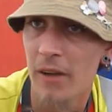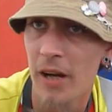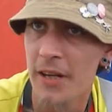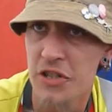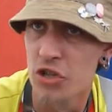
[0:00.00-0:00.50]

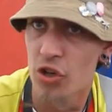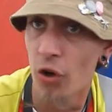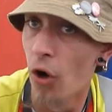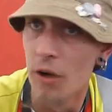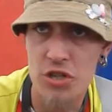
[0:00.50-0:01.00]
And it's just
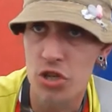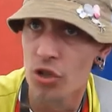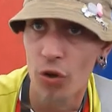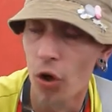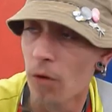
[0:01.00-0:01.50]

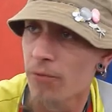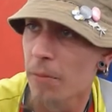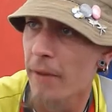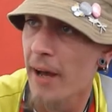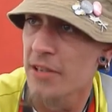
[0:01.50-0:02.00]
grown
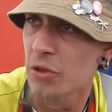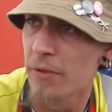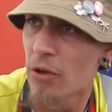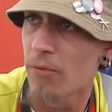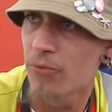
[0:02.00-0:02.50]
from there. So
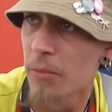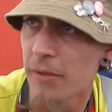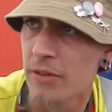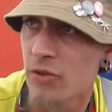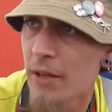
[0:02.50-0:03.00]
we've gone from
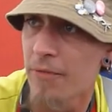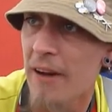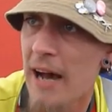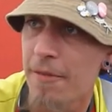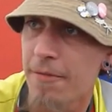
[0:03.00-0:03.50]
literally
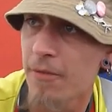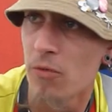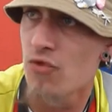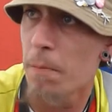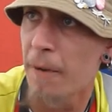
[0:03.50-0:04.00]

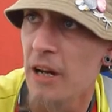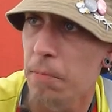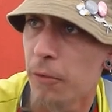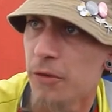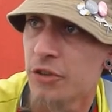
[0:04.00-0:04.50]
500
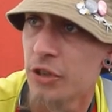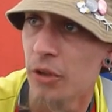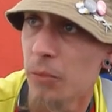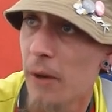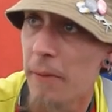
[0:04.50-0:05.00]
people
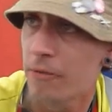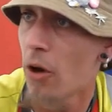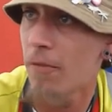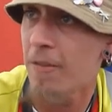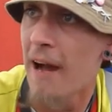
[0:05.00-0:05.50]
to where we've
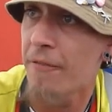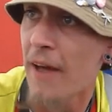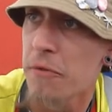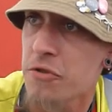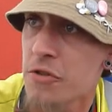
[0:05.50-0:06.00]
got
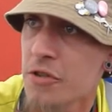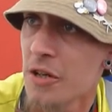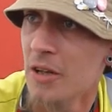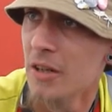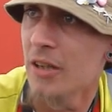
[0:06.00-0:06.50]
5,000
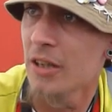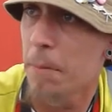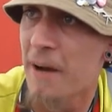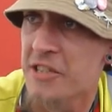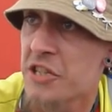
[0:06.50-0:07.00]

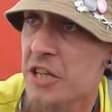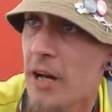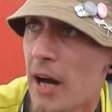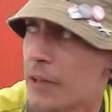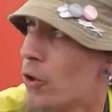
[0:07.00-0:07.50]
capacity
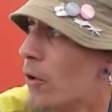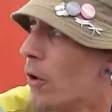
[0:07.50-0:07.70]
now. I don't